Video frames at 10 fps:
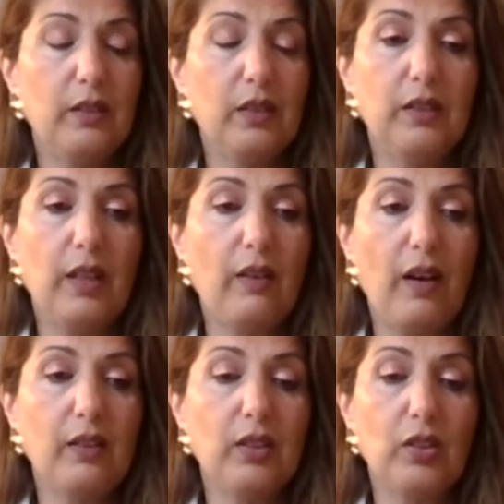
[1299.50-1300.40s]
there
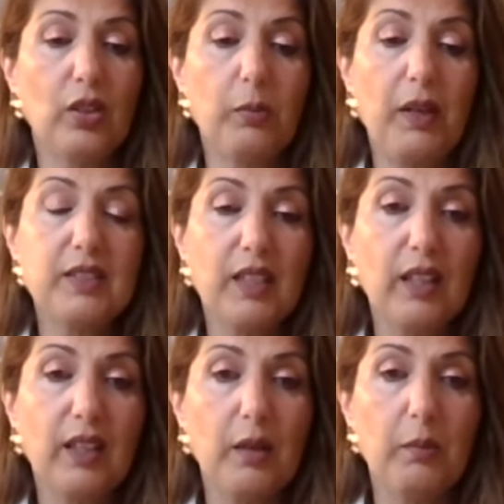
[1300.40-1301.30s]
are, you make
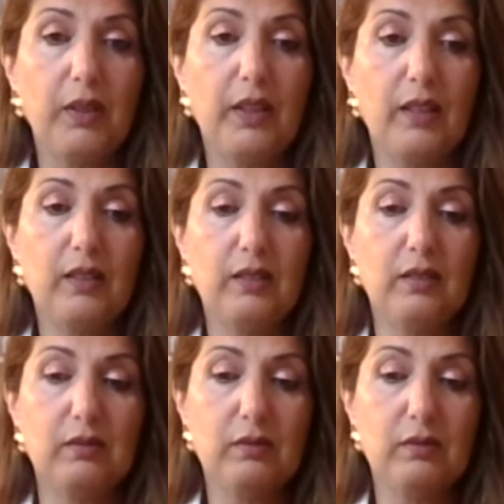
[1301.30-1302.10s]
skincare, but then